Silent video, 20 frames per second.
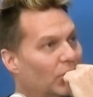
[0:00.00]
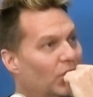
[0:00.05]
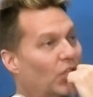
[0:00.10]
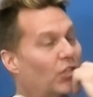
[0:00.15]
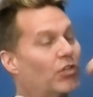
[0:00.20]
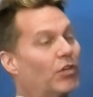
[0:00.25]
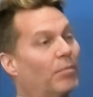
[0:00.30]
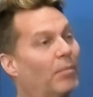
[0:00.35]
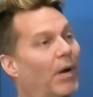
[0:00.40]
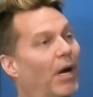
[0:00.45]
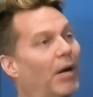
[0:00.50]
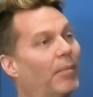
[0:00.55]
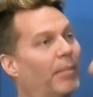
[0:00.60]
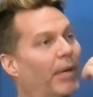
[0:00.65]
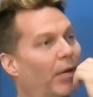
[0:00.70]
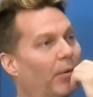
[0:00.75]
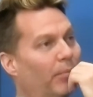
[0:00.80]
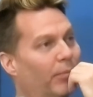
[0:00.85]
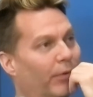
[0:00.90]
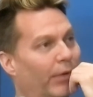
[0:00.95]
Did your mom
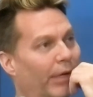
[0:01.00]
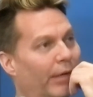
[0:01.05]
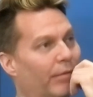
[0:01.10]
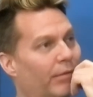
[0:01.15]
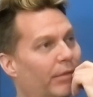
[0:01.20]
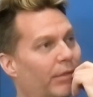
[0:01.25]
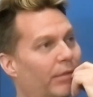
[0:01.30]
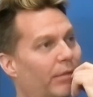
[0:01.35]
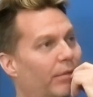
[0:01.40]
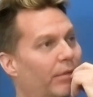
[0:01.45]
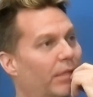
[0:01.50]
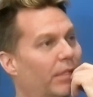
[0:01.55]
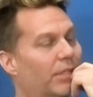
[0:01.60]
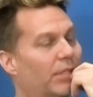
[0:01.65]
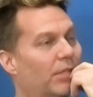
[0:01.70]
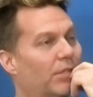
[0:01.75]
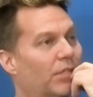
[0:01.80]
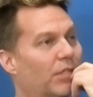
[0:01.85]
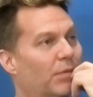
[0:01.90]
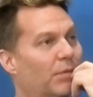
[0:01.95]
help ground you
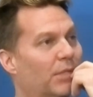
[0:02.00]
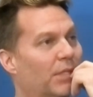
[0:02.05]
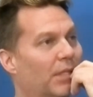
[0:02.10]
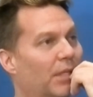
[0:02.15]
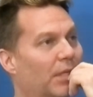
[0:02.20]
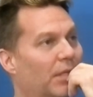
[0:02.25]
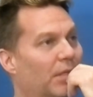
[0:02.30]
since she was in the